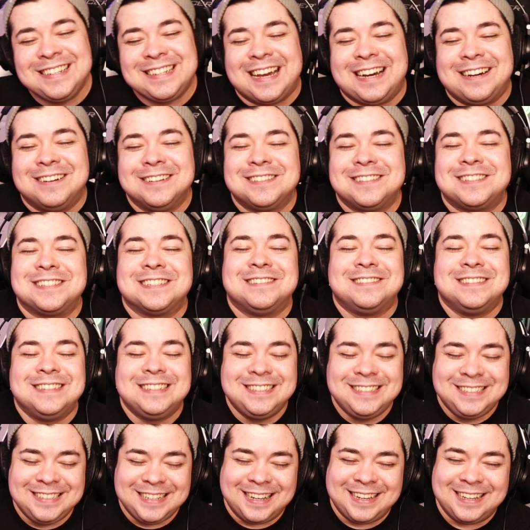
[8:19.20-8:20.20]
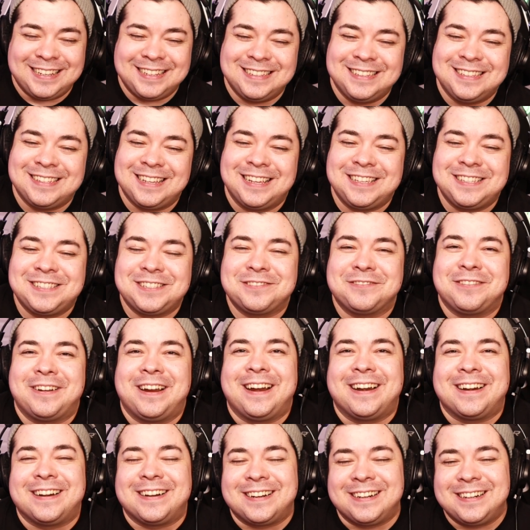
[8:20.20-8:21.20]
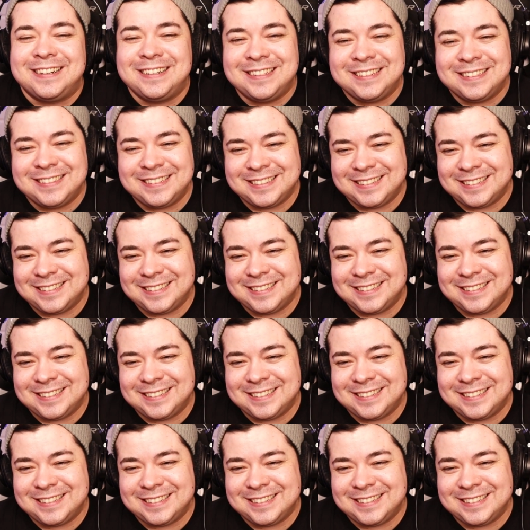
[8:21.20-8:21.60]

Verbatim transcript: That was so intense, I swear.